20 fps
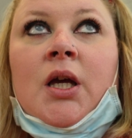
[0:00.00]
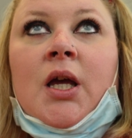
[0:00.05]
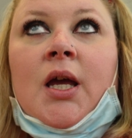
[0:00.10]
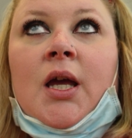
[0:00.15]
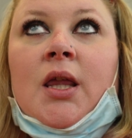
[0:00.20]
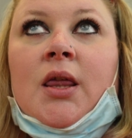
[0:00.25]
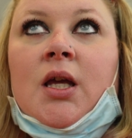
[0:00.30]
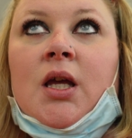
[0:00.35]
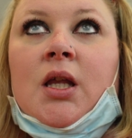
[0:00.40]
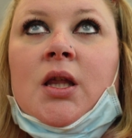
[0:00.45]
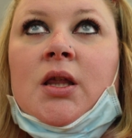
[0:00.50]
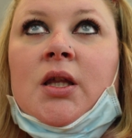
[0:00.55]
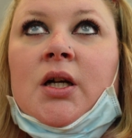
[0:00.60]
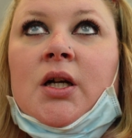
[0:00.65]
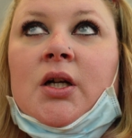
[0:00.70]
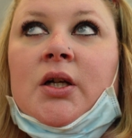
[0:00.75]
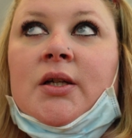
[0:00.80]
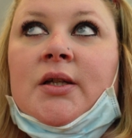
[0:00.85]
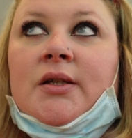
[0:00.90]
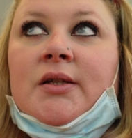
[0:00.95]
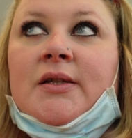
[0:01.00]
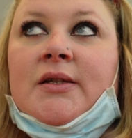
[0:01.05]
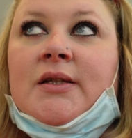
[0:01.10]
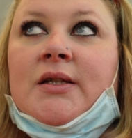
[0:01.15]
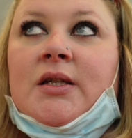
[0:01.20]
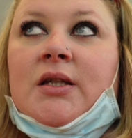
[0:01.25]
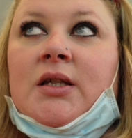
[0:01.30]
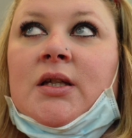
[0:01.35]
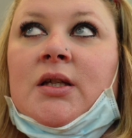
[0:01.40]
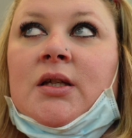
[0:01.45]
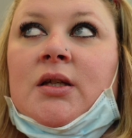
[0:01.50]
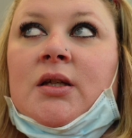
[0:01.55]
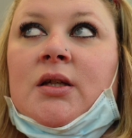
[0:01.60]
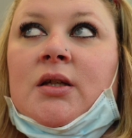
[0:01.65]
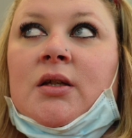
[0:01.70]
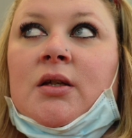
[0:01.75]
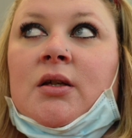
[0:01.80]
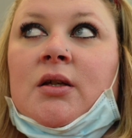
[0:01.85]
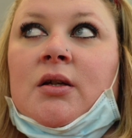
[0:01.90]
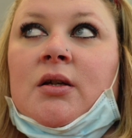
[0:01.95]
And then there is
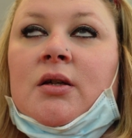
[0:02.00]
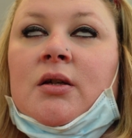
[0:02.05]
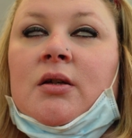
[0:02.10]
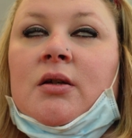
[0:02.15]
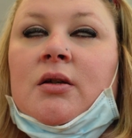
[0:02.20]
the